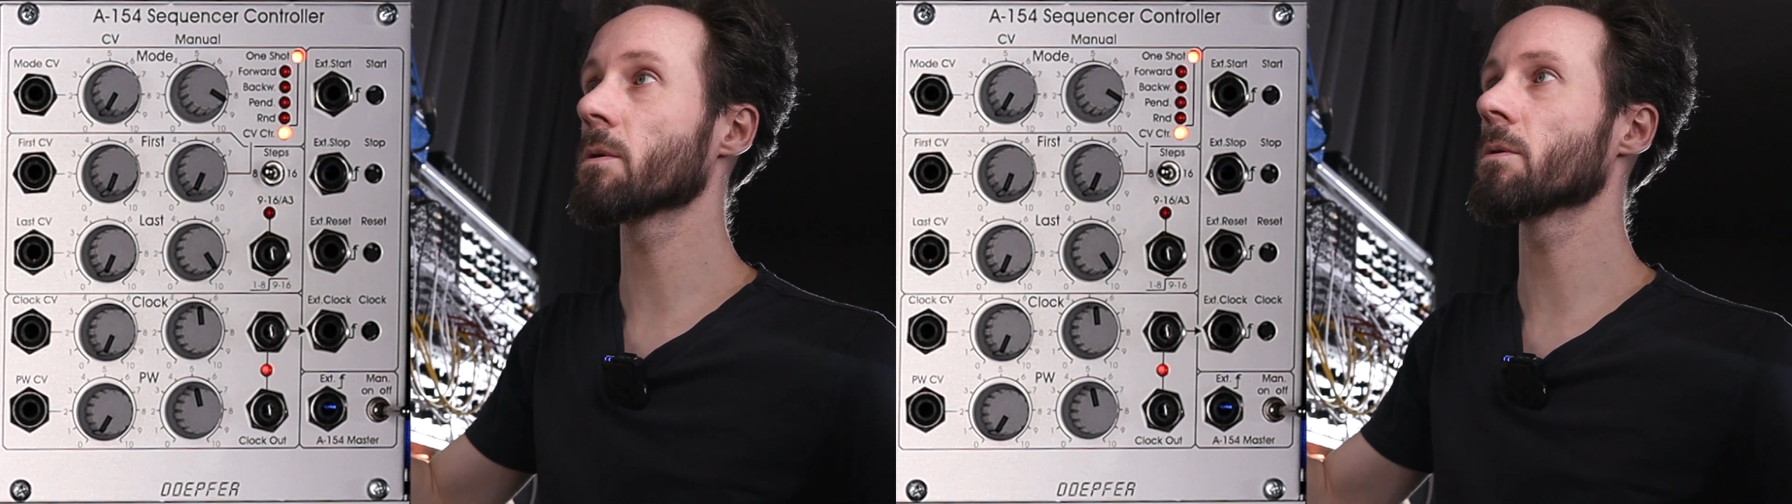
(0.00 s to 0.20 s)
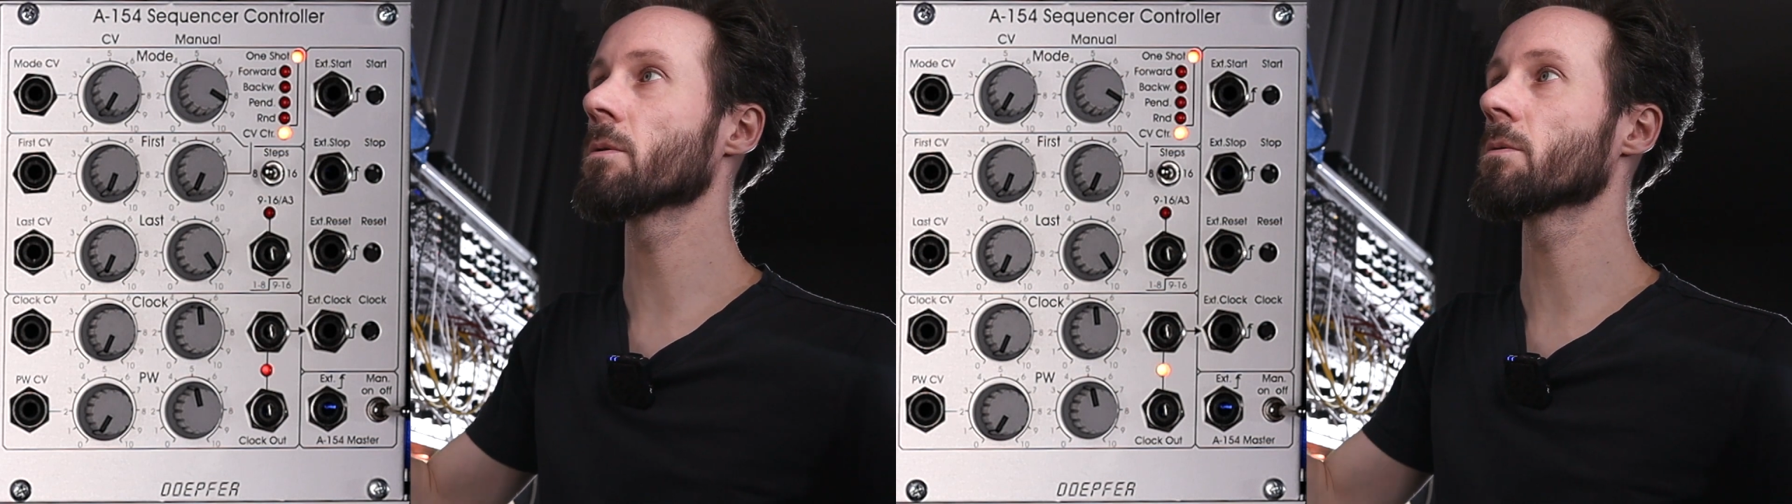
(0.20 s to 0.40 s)

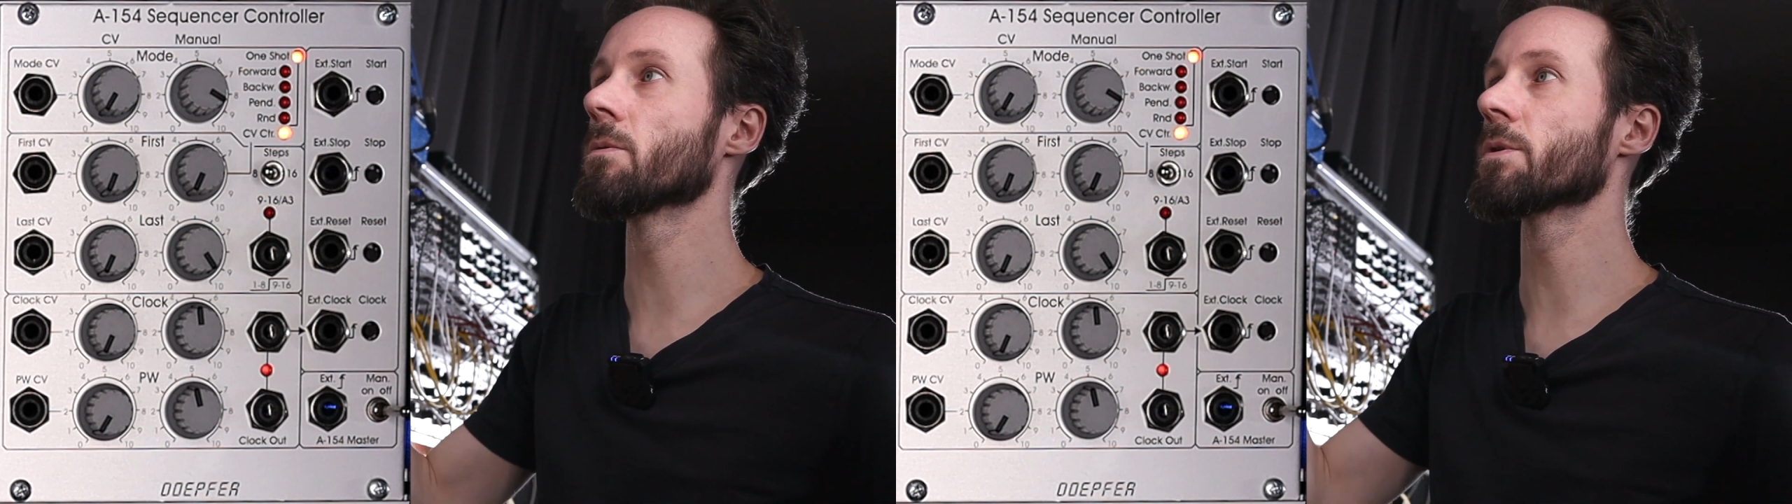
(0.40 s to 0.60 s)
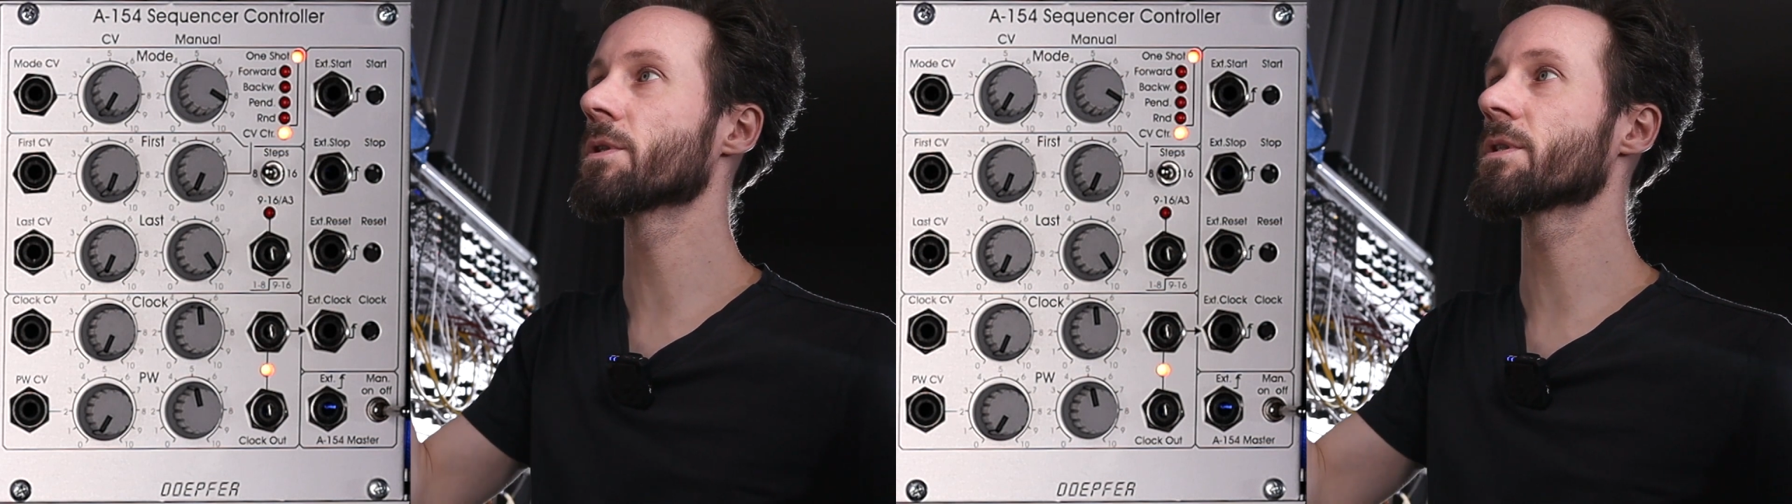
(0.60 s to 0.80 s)

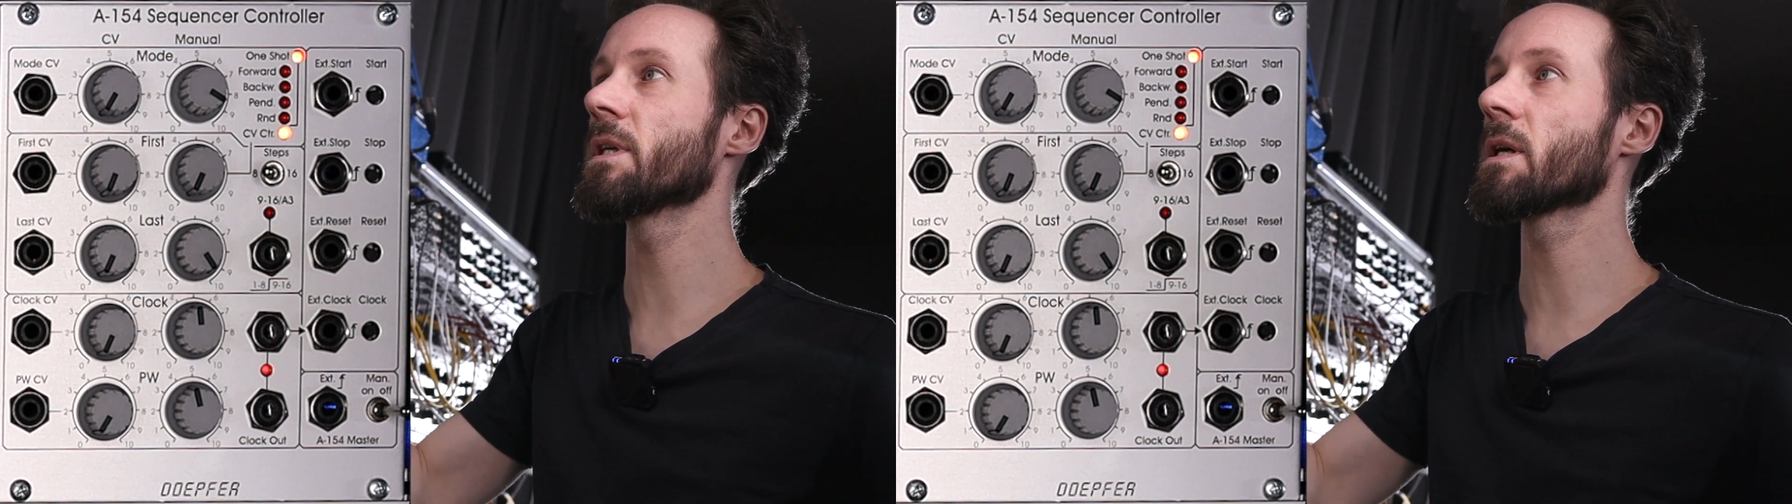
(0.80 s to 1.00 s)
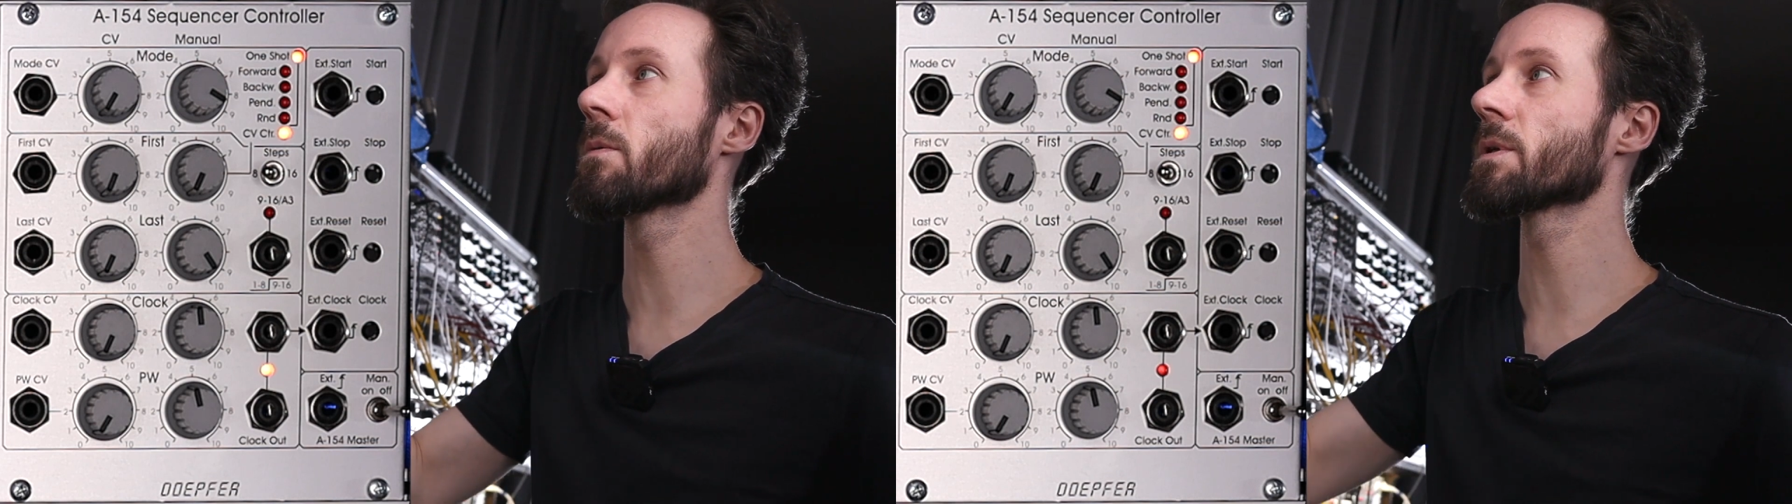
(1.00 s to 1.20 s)
to
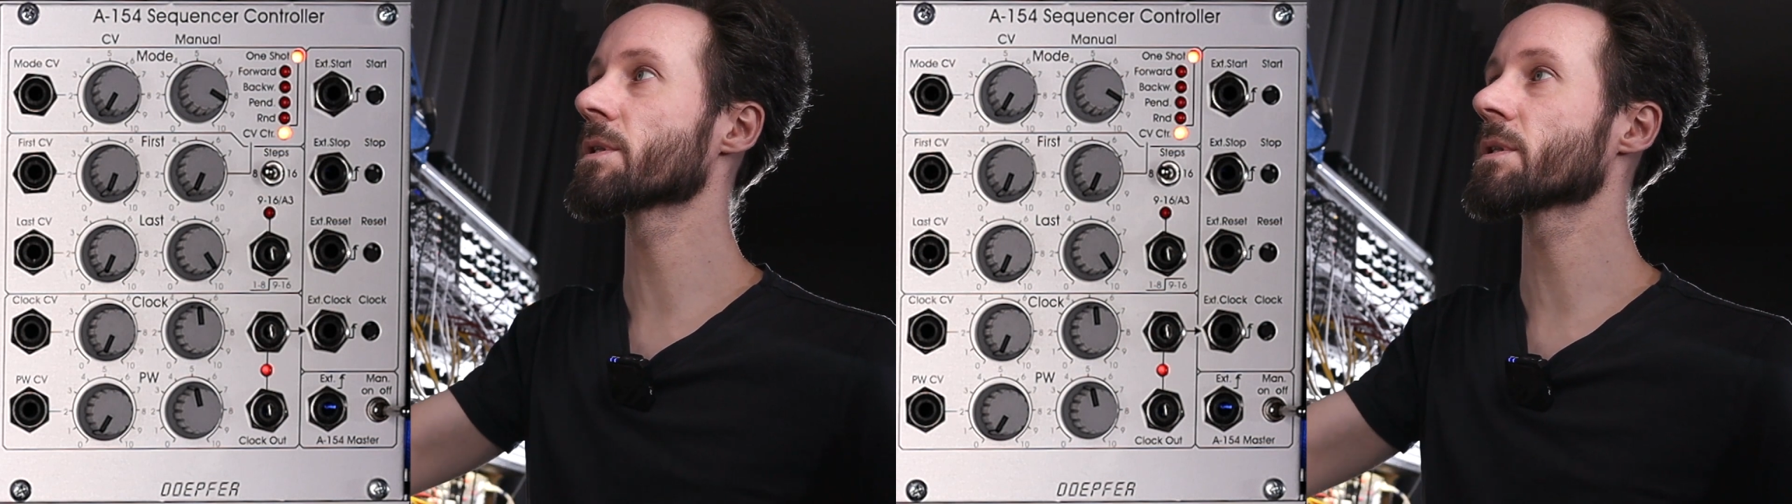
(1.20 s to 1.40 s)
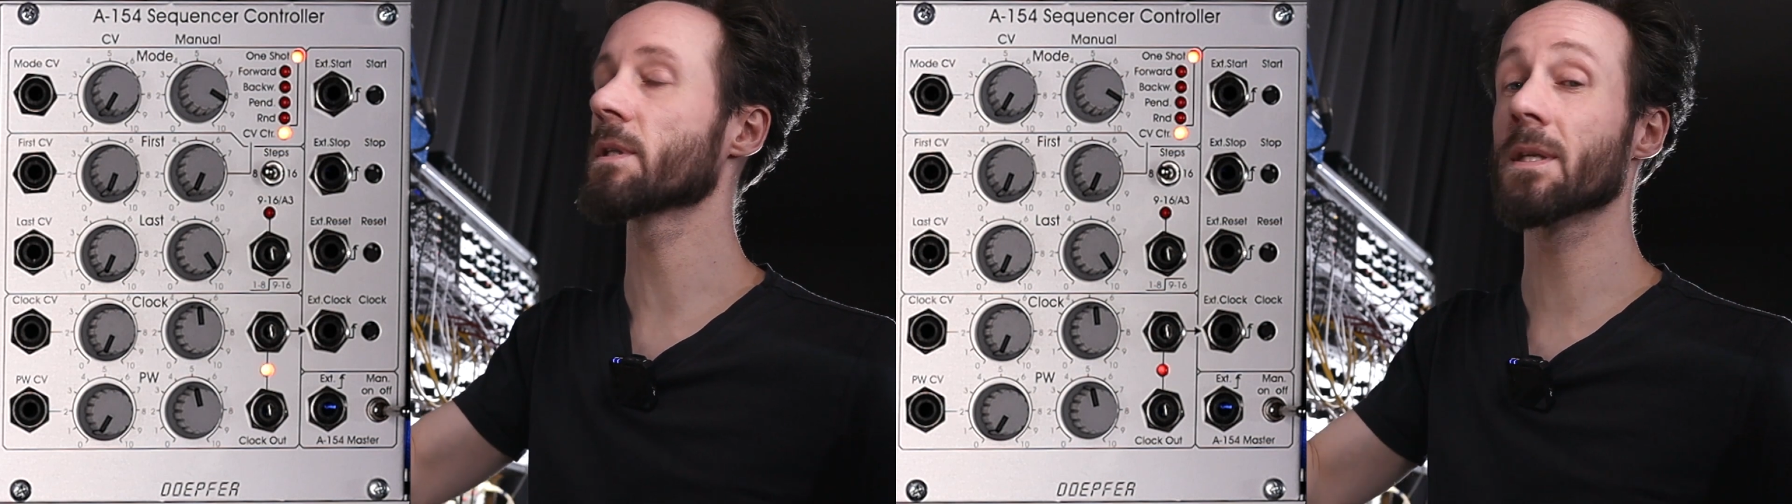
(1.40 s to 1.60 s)
sequence